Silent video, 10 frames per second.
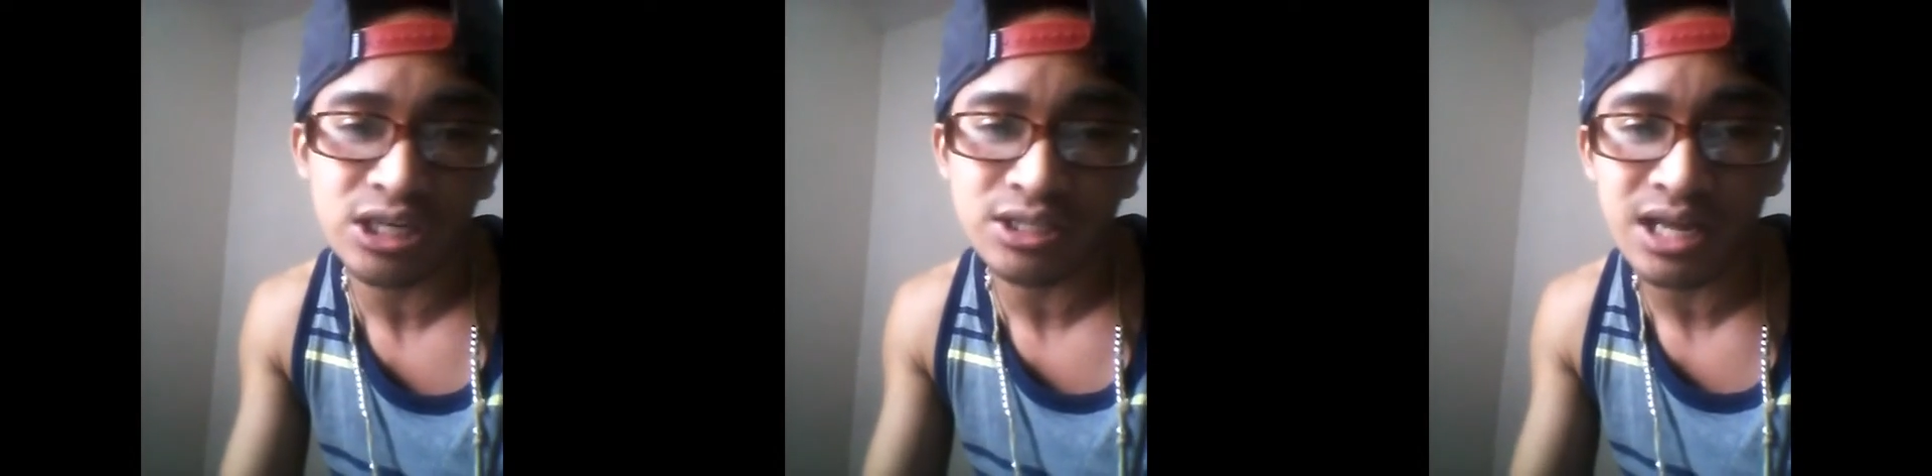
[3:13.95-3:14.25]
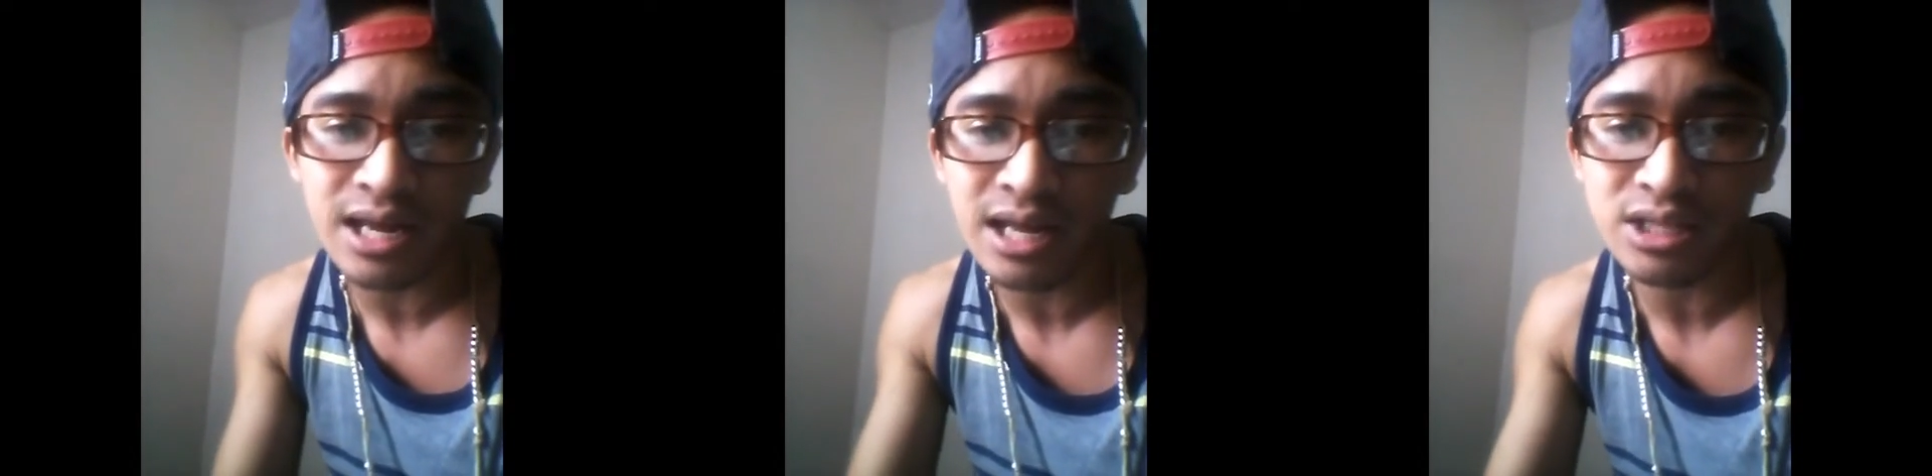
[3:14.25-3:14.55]
cause
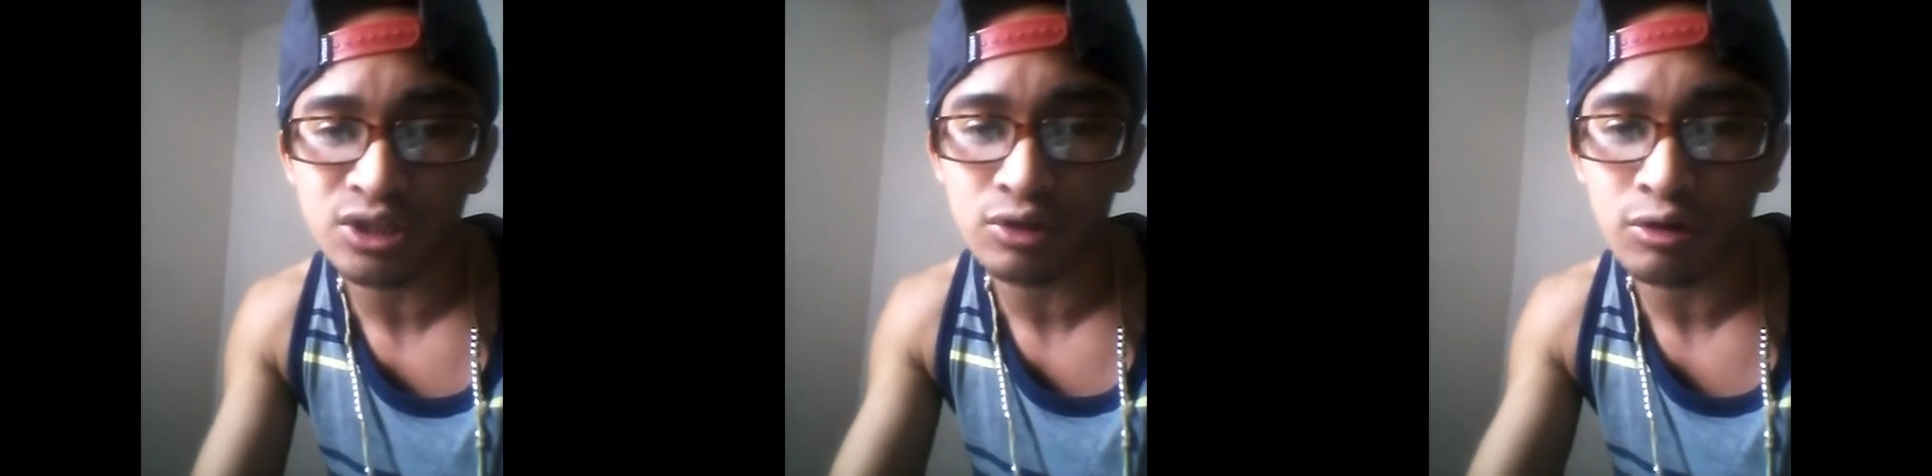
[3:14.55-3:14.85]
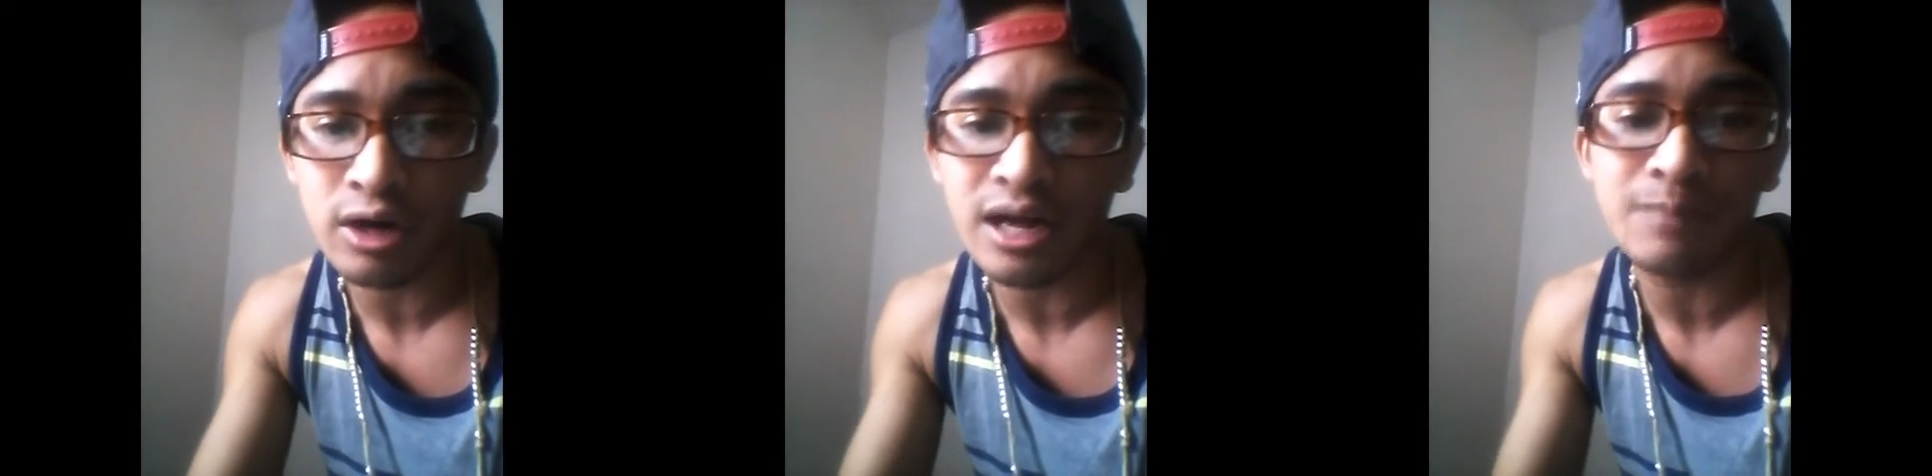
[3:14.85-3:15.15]
I hit you
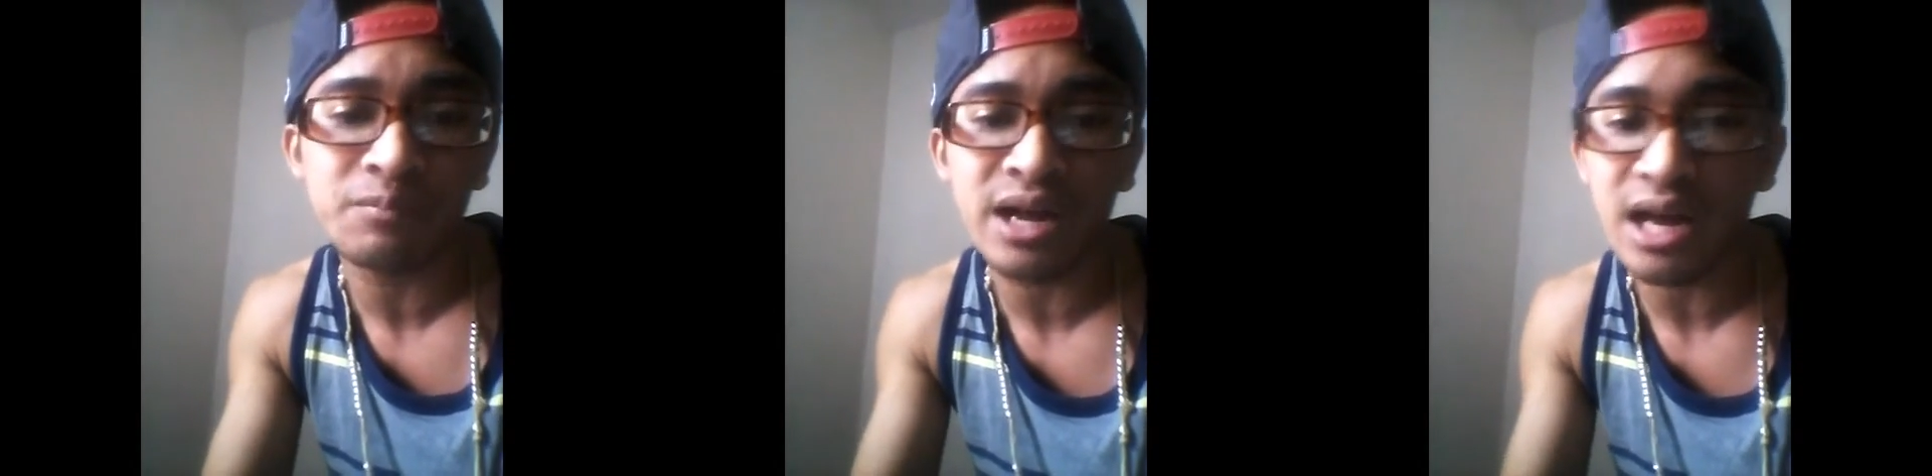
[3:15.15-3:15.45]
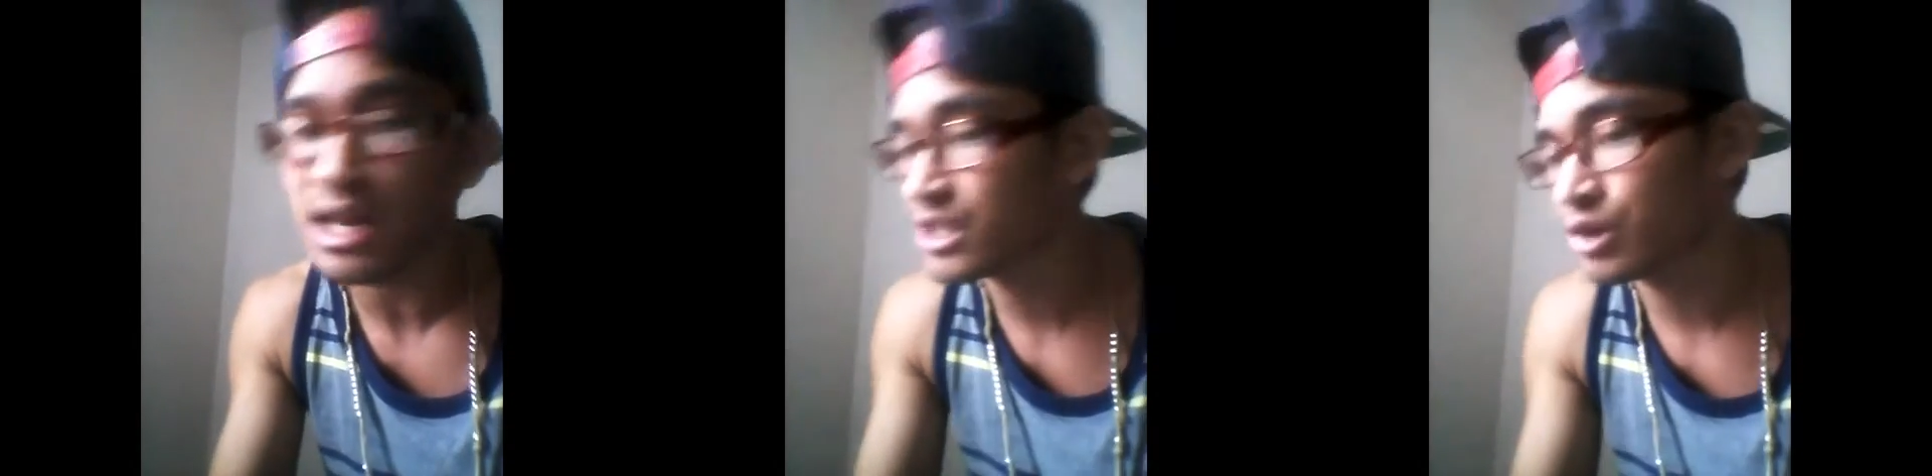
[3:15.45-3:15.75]
hard and not
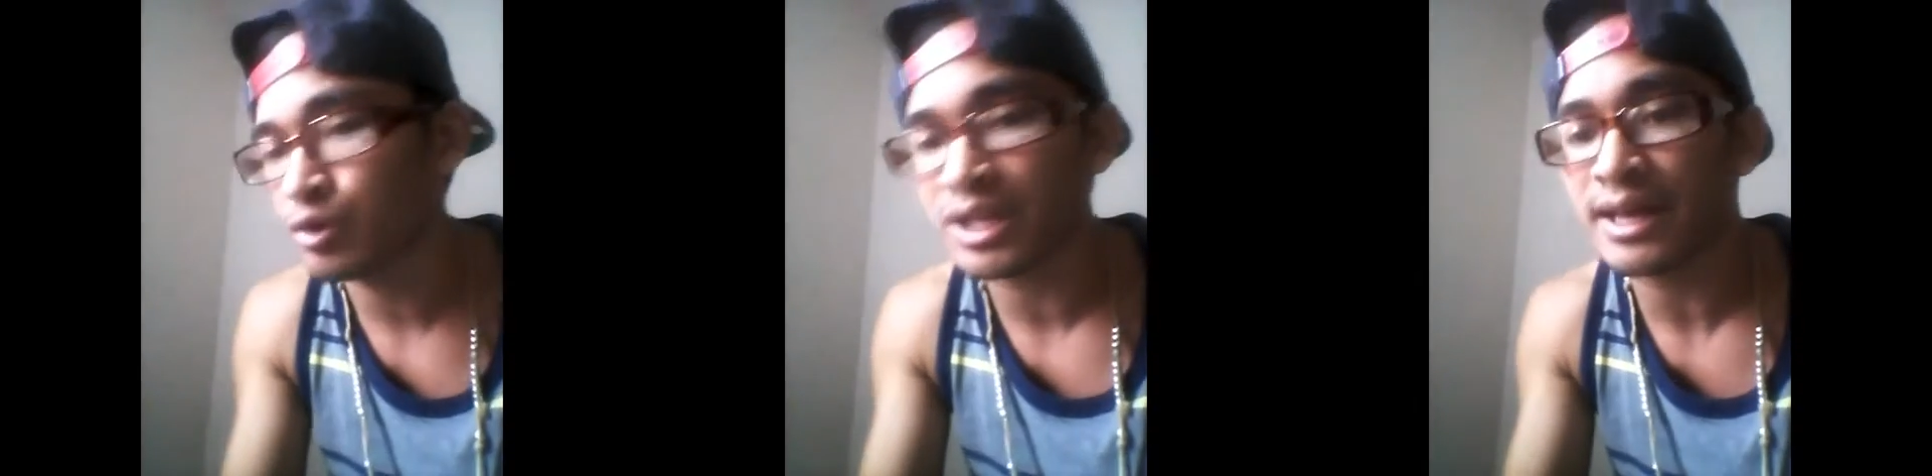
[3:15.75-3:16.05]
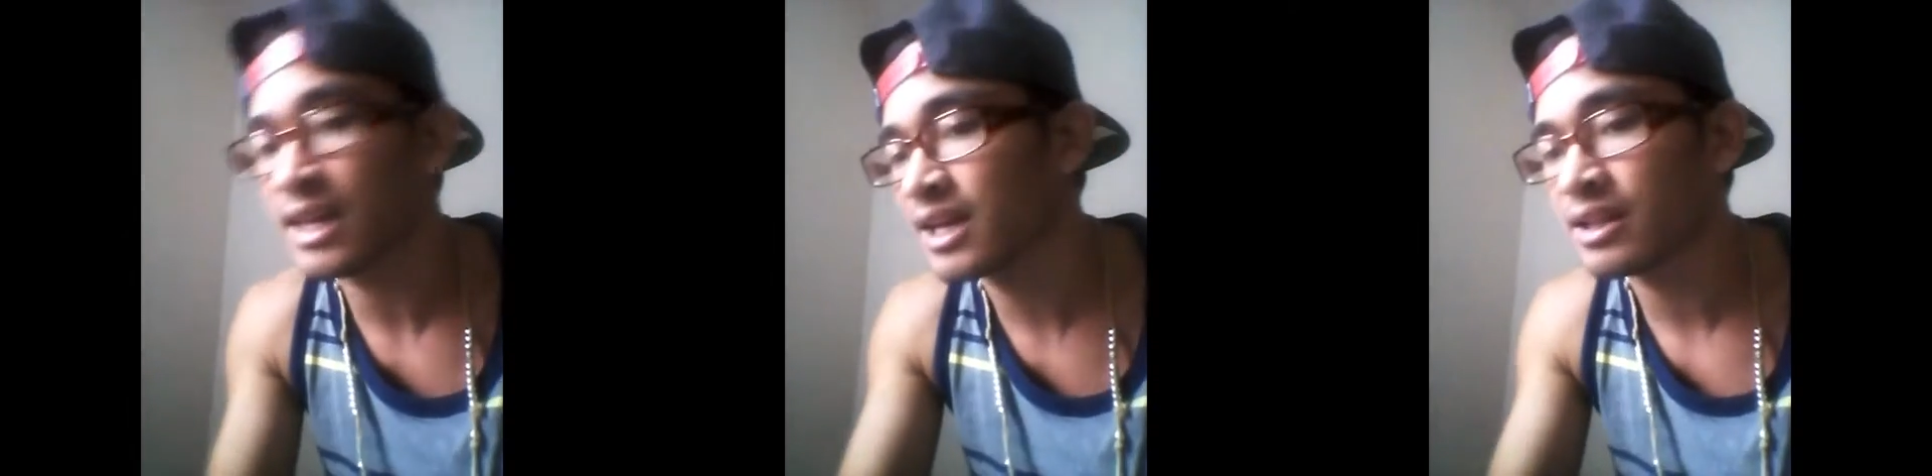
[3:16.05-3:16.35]
I show you
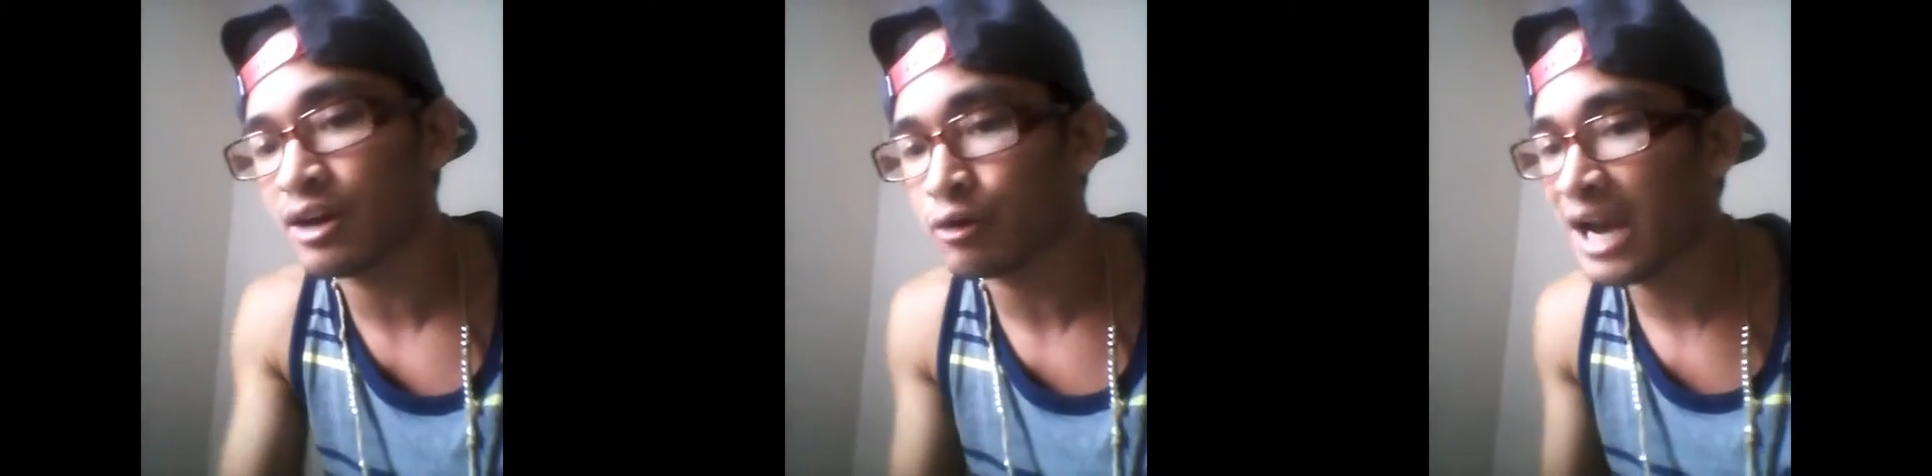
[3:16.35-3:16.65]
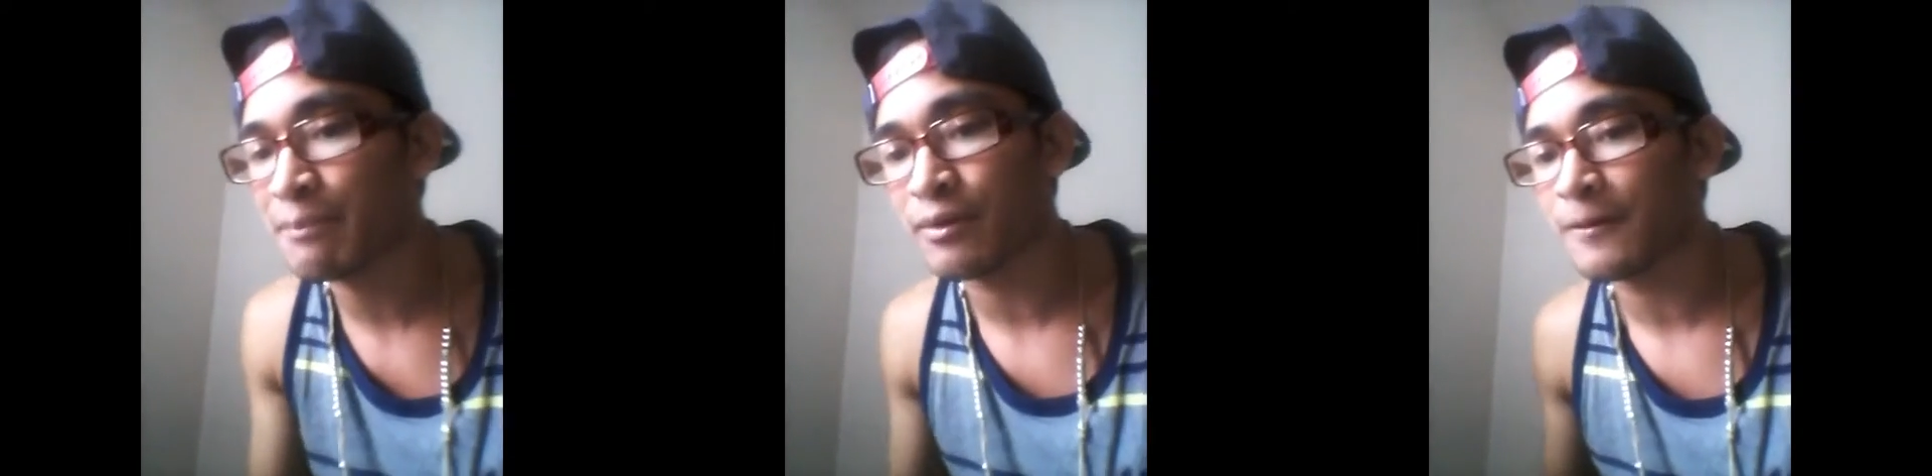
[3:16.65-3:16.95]
like in a
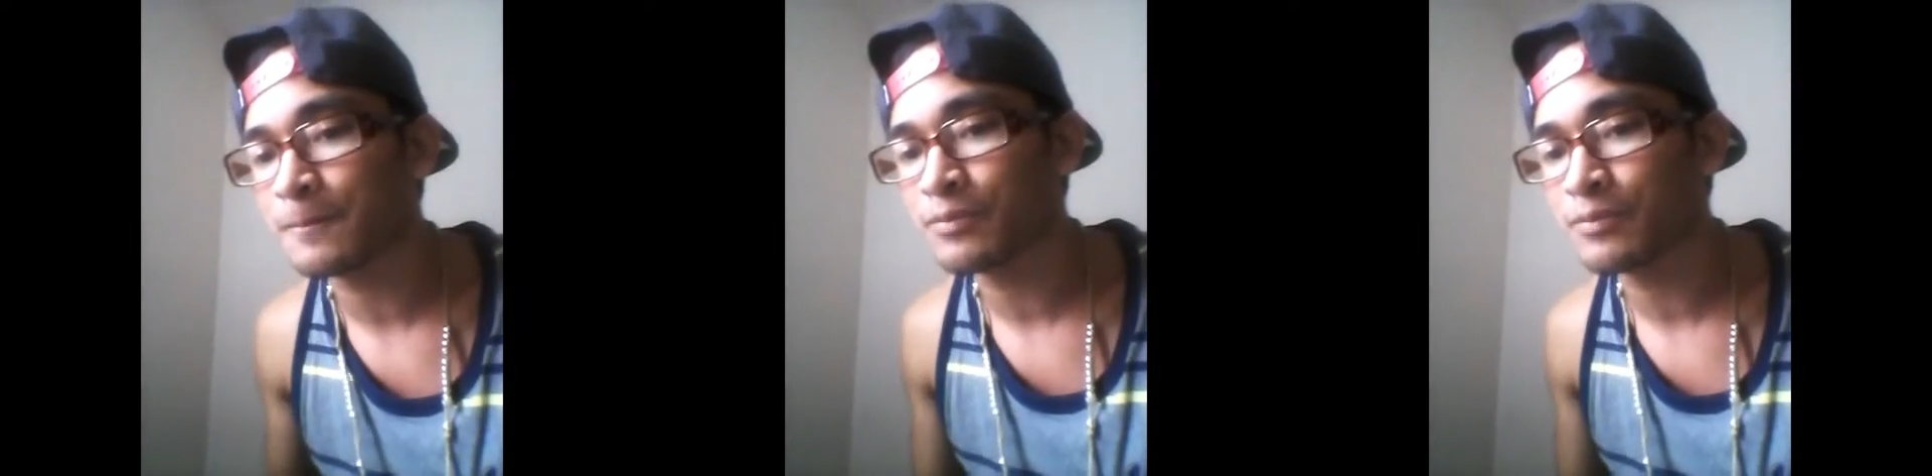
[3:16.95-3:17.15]
crapper.